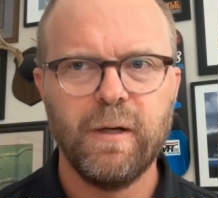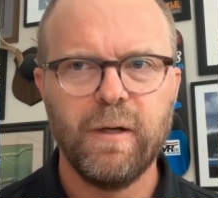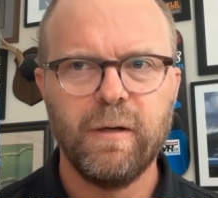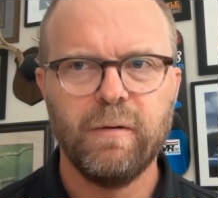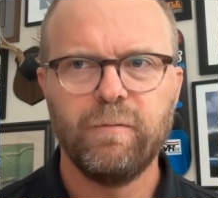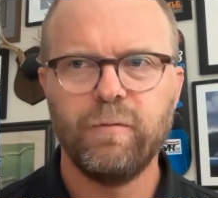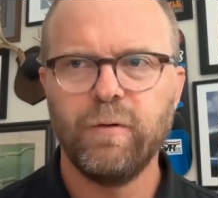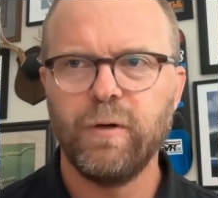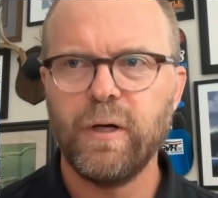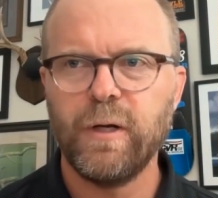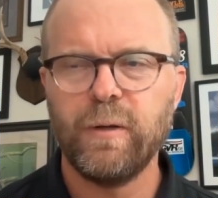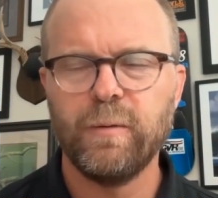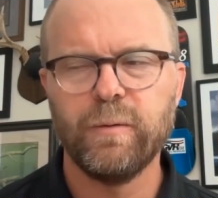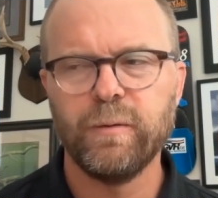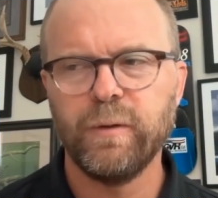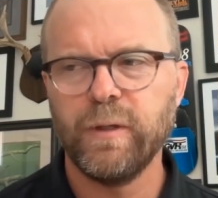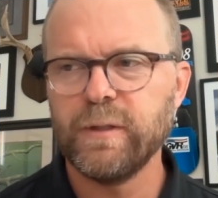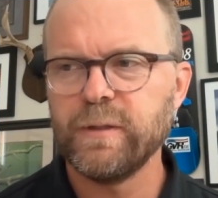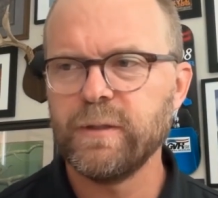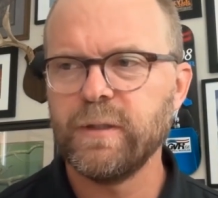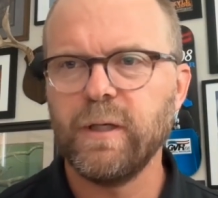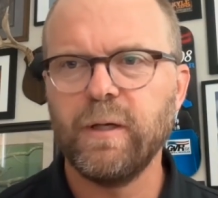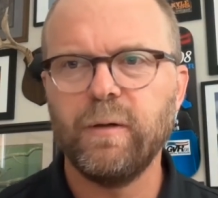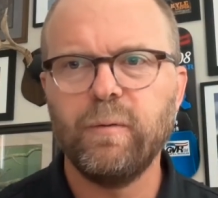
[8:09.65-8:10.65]
For anyone
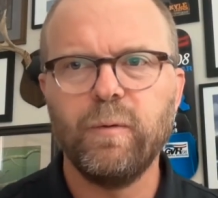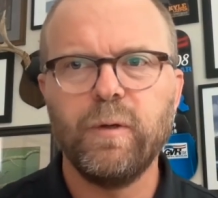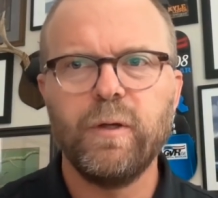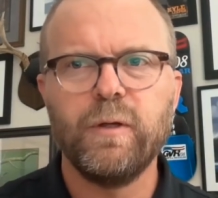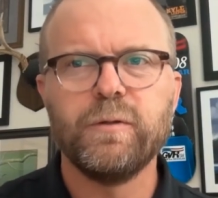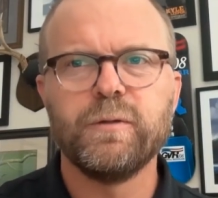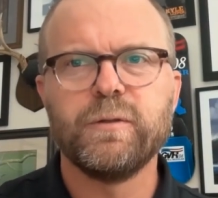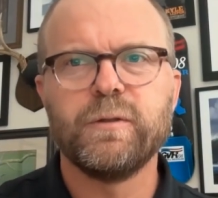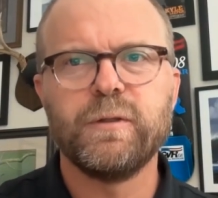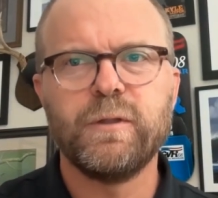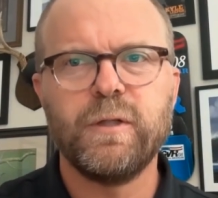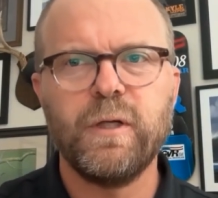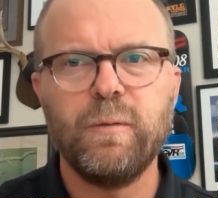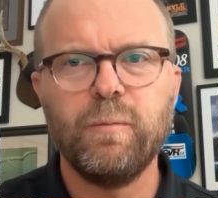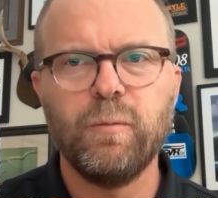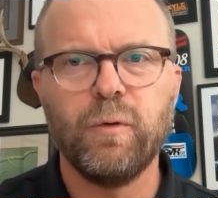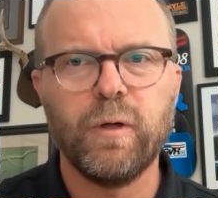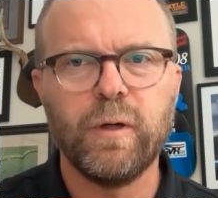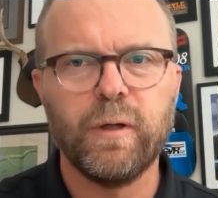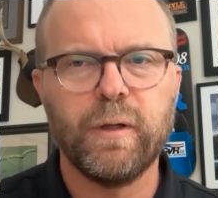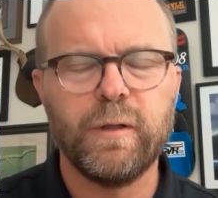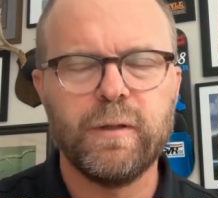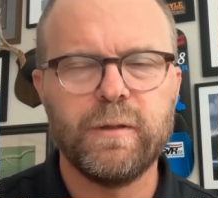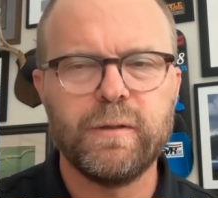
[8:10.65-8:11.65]
listening, we use
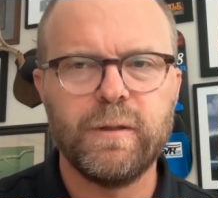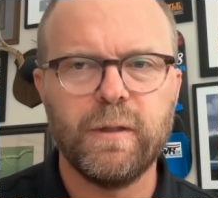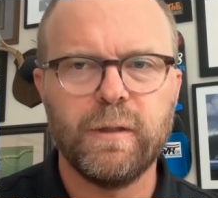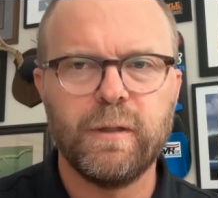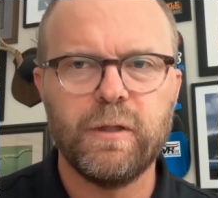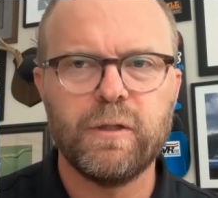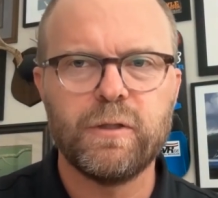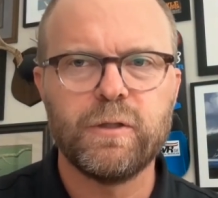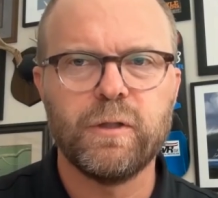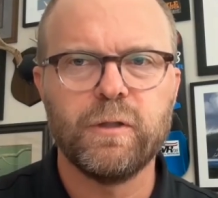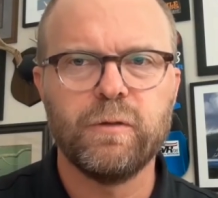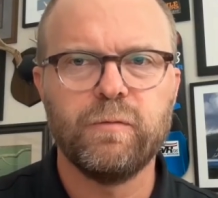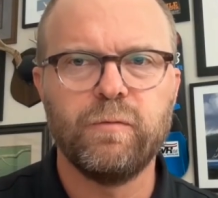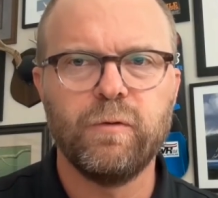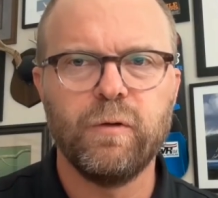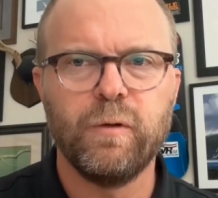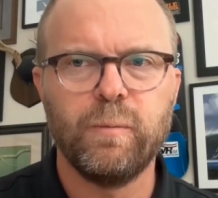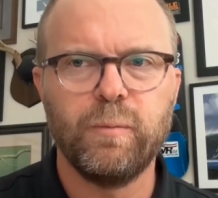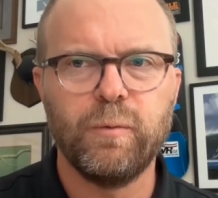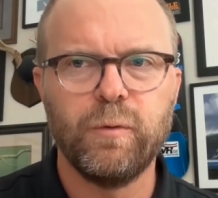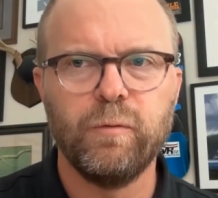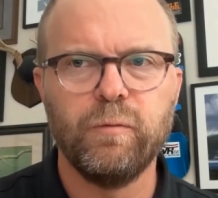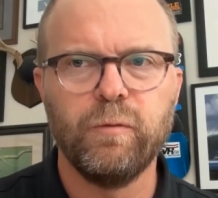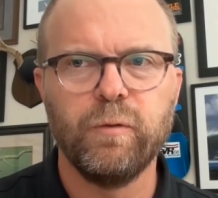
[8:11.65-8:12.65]
teamwork signatures for
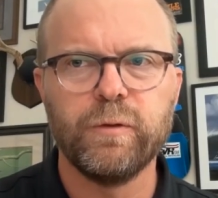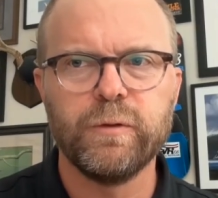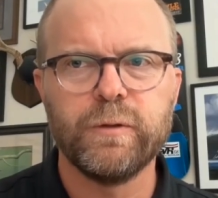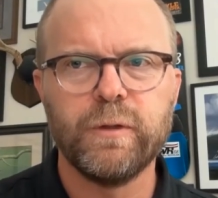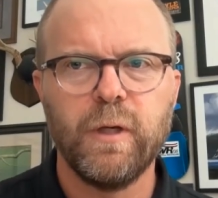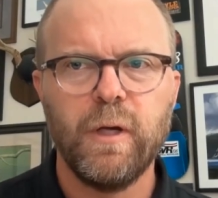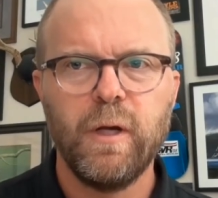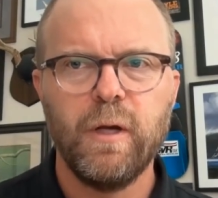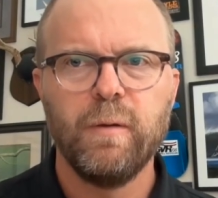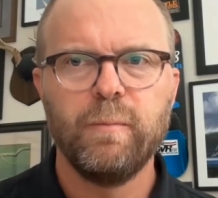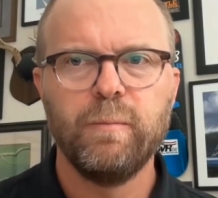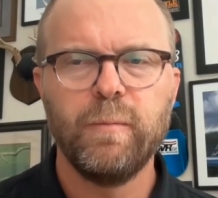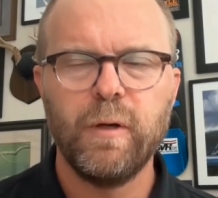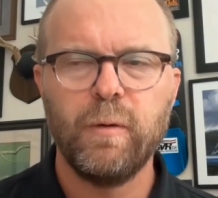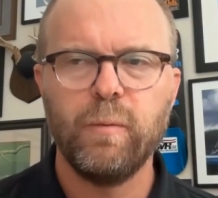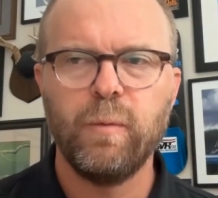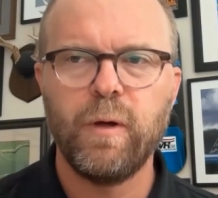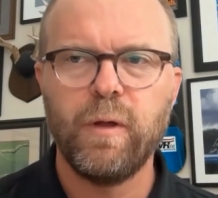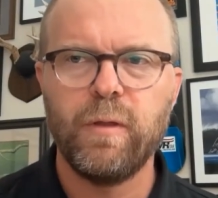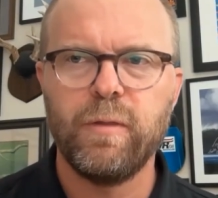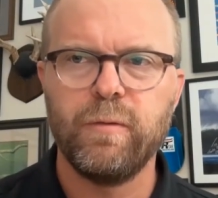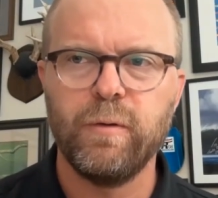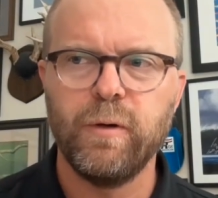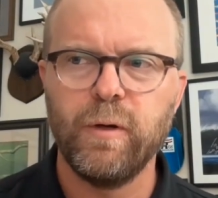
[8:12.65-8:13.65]
approvals
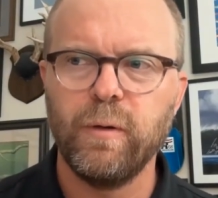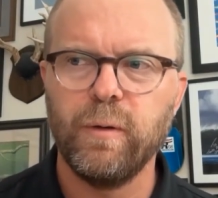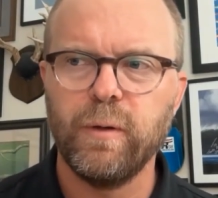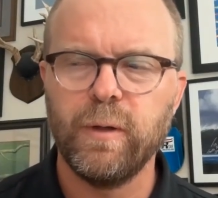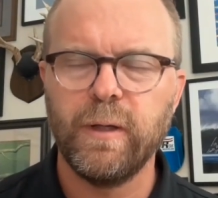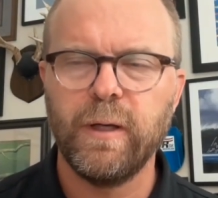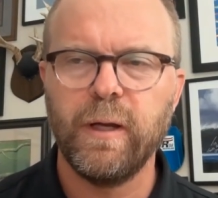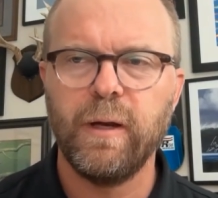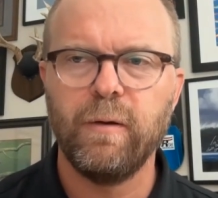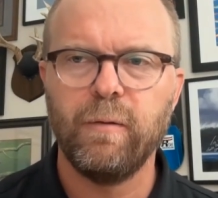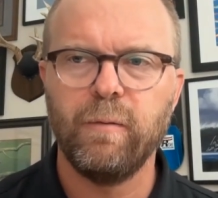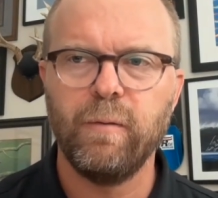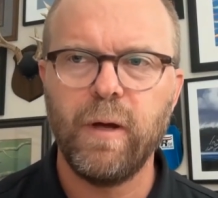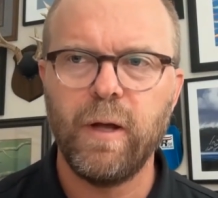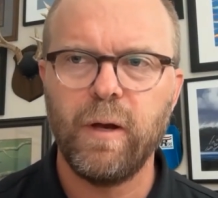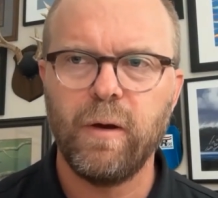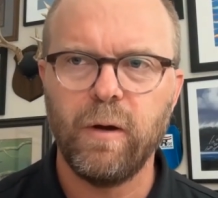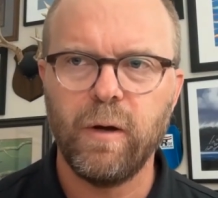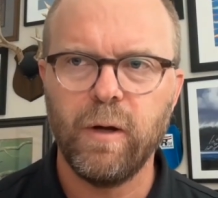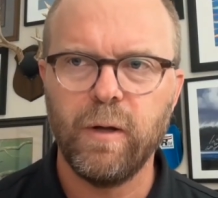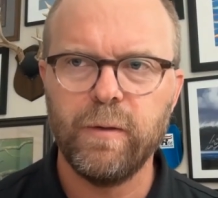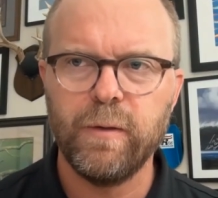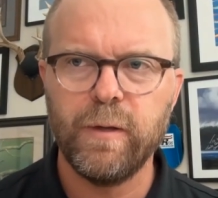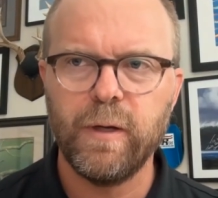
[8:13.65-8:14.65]
midway through and get it right
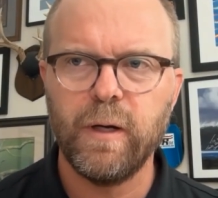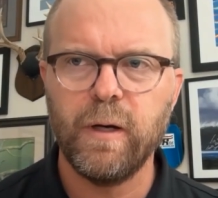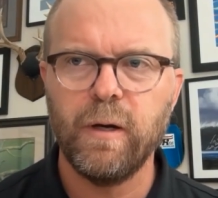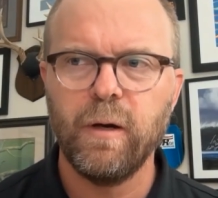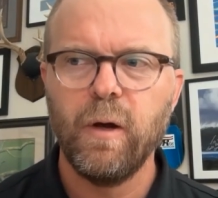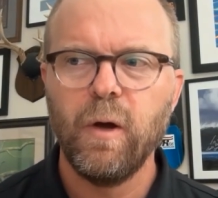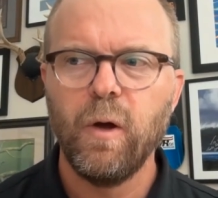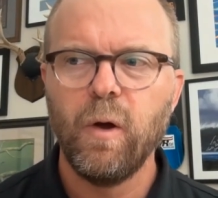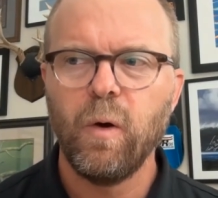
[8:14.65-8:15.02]
on there.